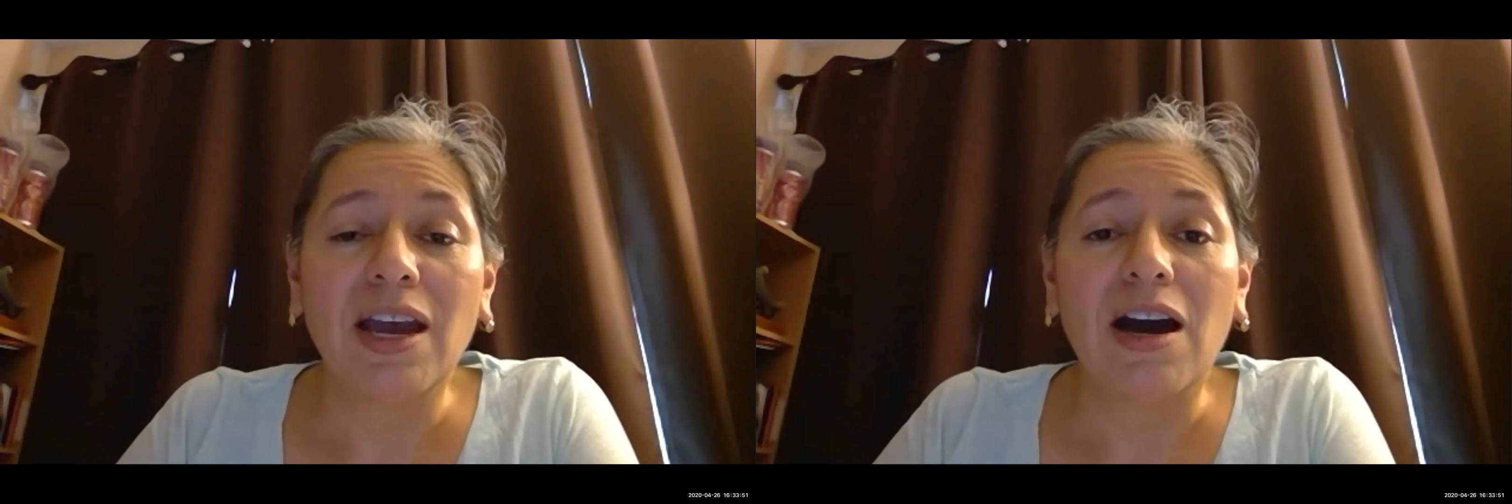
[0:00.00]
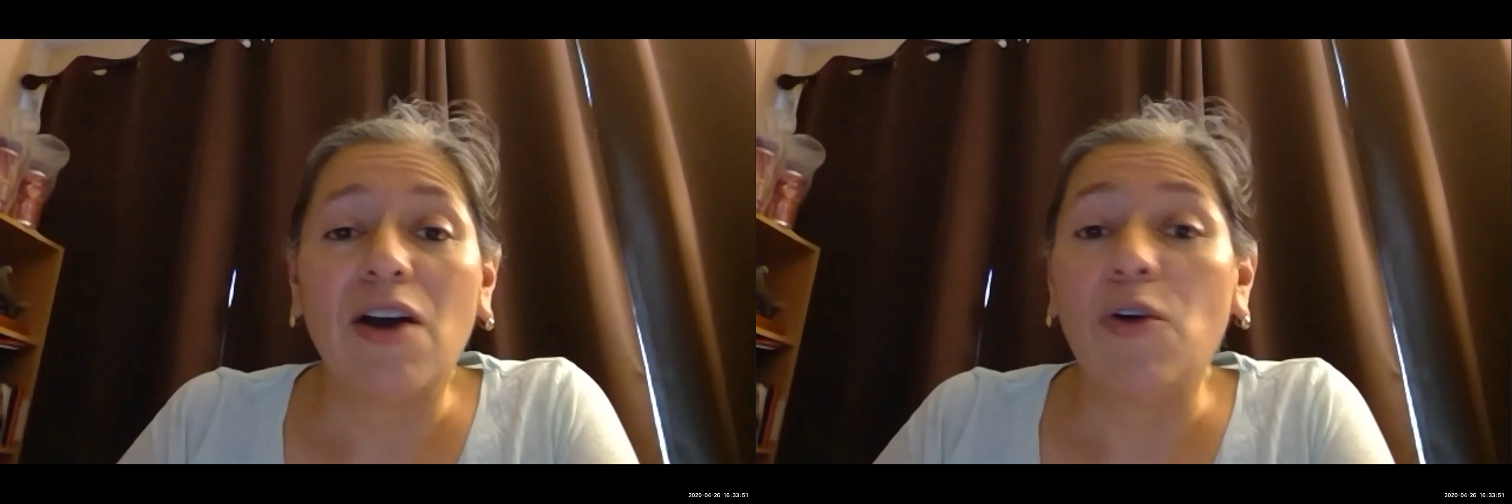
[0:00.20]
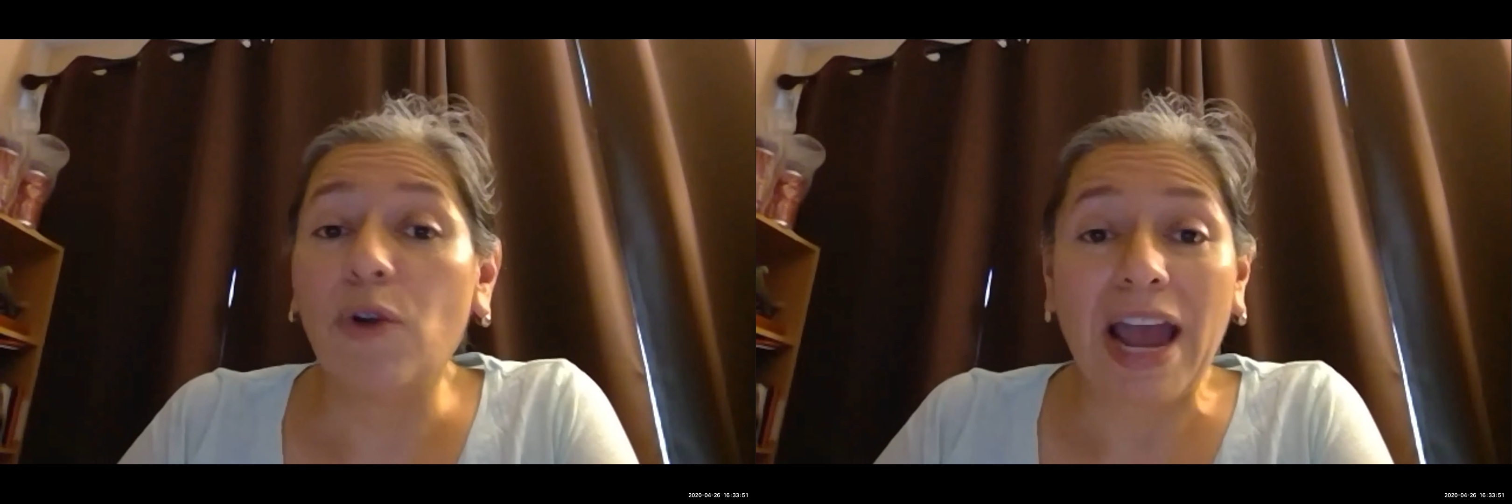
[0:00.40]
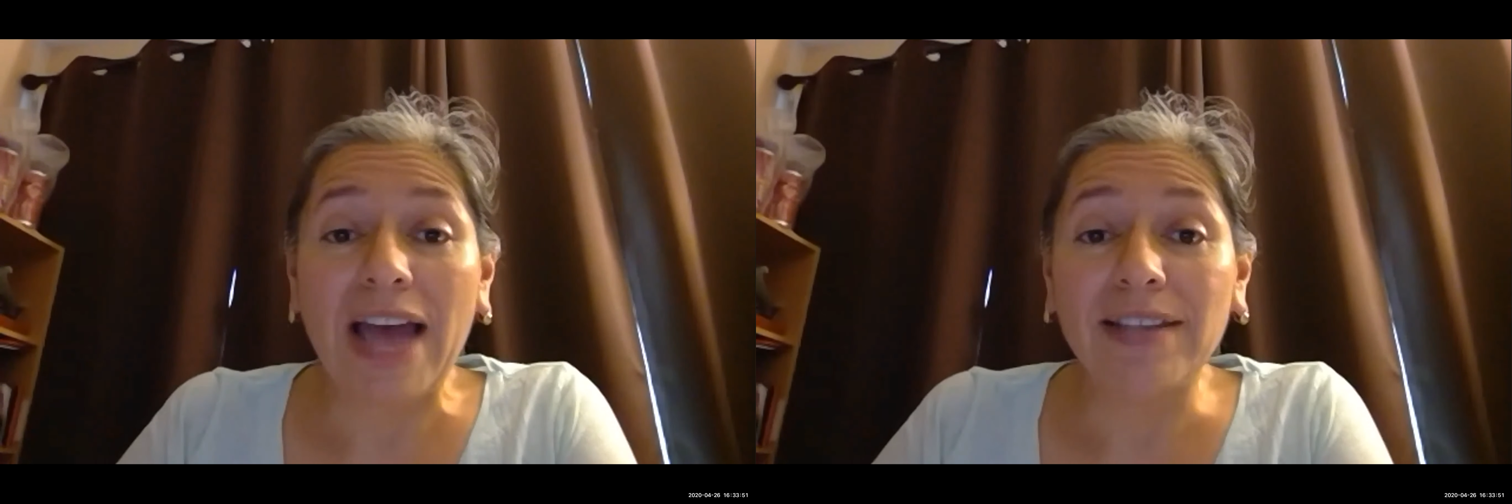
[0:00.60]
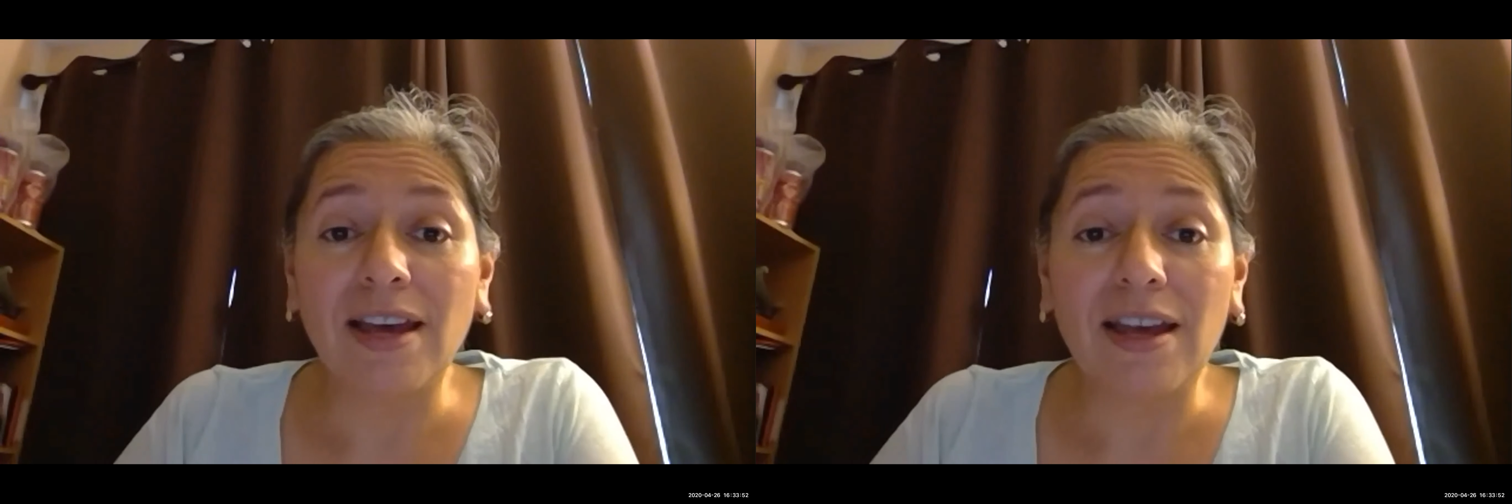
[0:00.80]
or
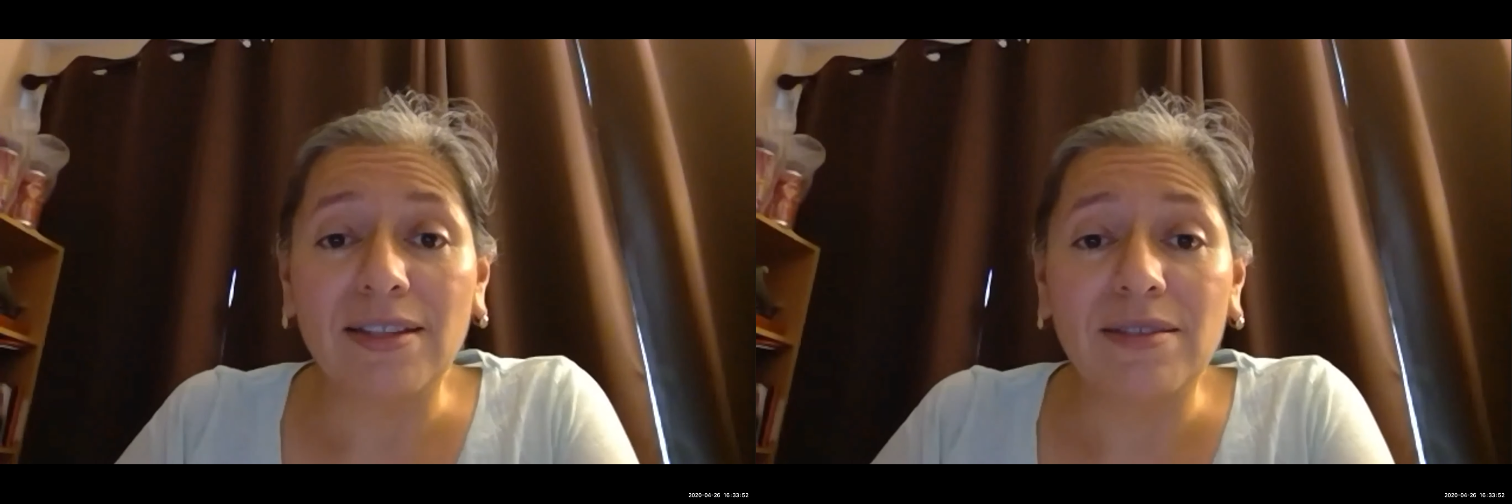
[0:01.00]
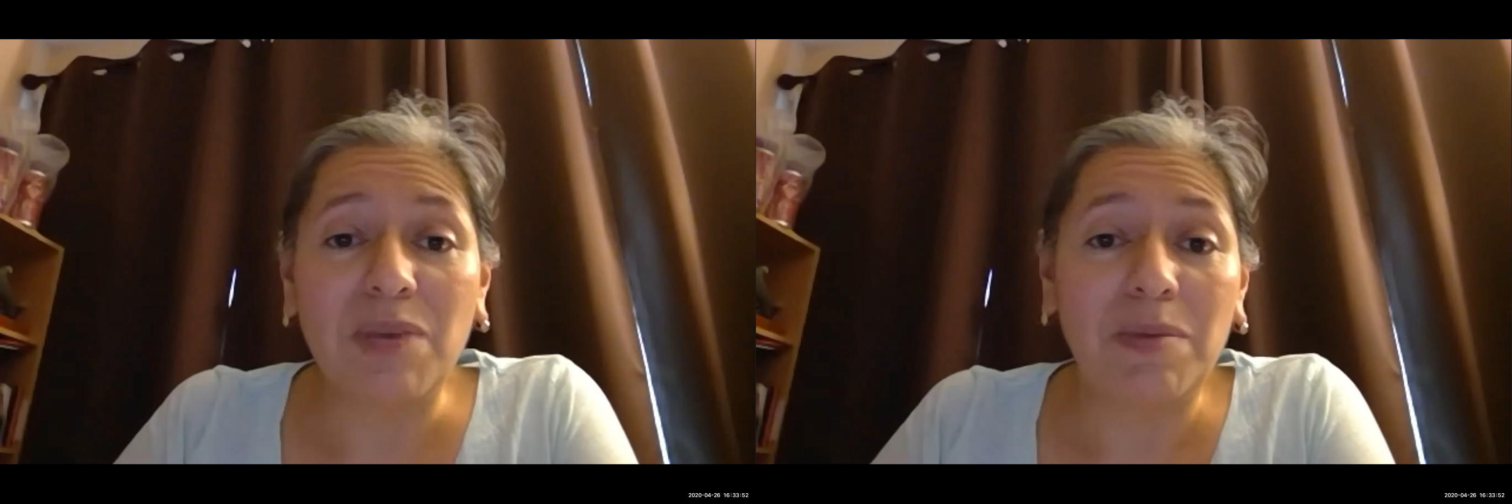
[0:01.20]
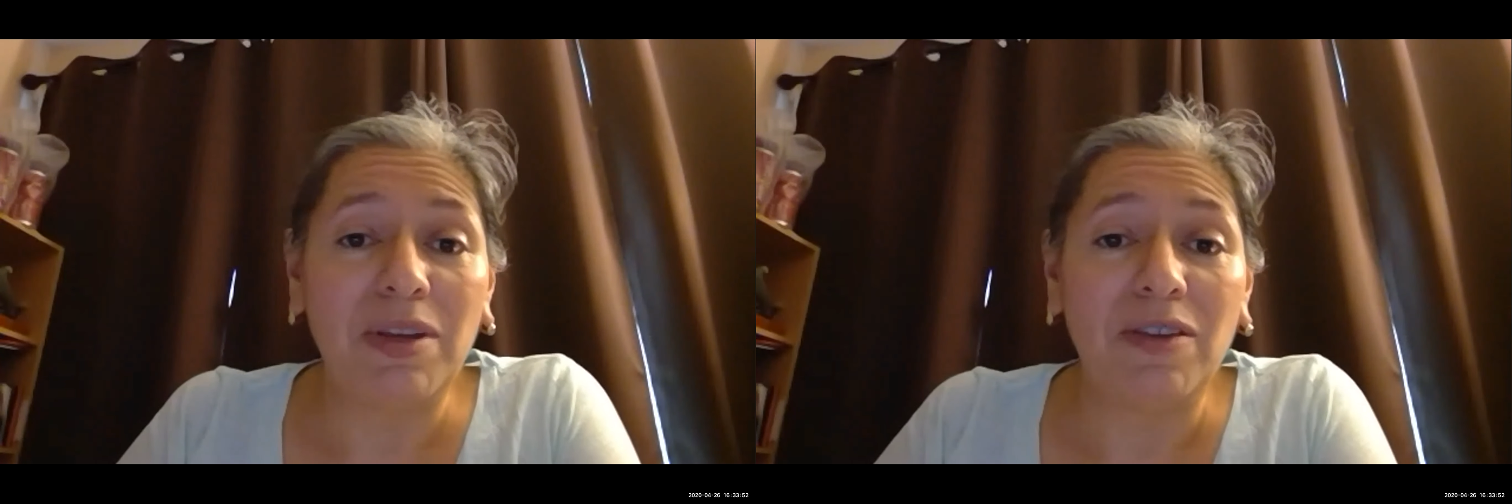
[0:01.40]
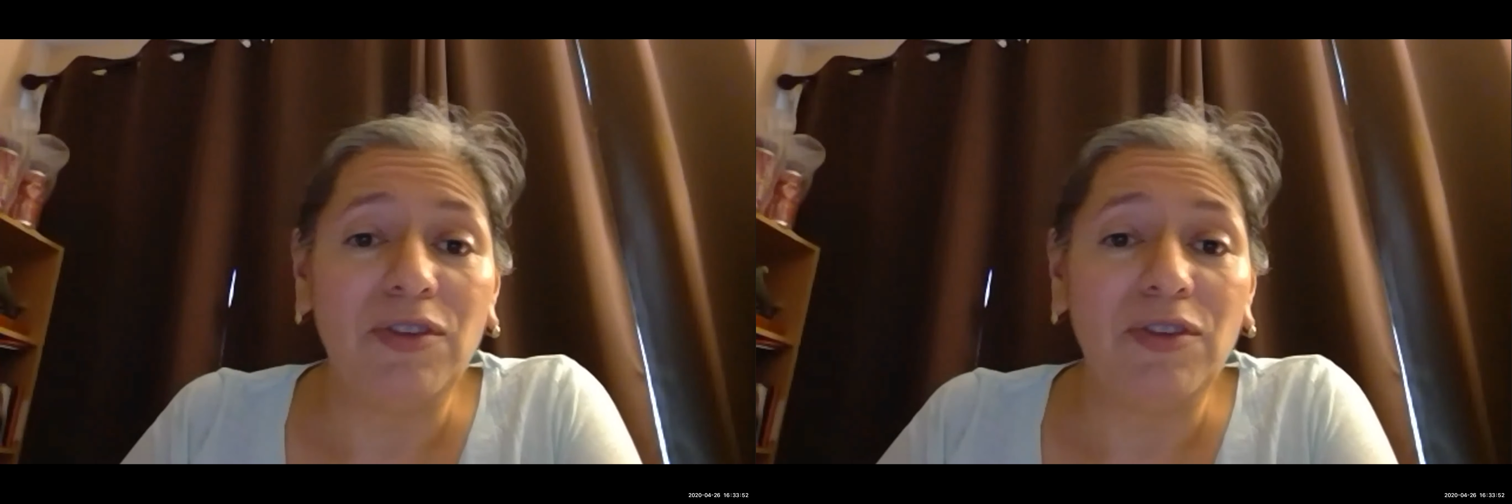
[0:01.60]
ask us maybe if